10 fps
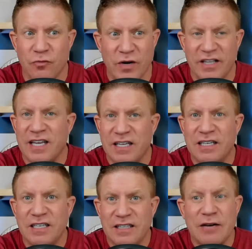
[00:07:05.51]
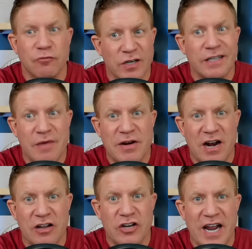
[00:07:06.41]
Really. Like, really, maybe
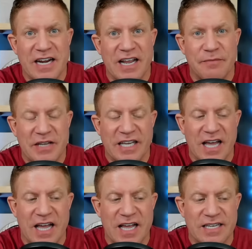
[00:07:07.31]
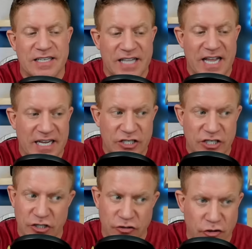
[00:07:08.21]
not a good idea because they can
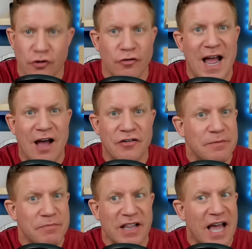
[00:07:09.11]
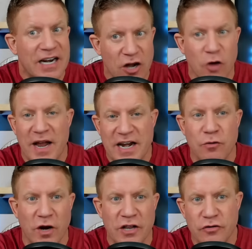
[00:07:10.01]
just turn around and be like, nope, I didn't
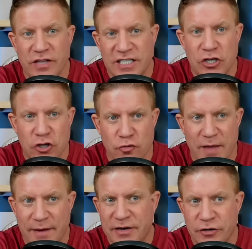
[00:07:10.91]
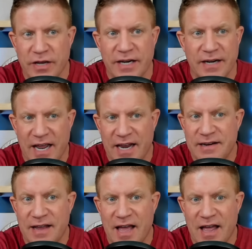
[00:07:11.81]
want to do this. You made me do it.
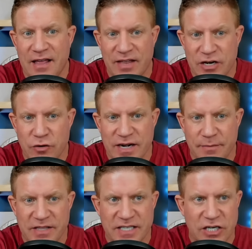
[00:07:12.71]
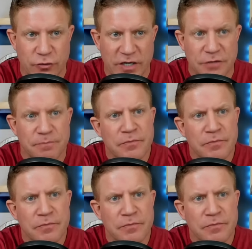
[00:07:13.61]
And uh, then you end up in this situation.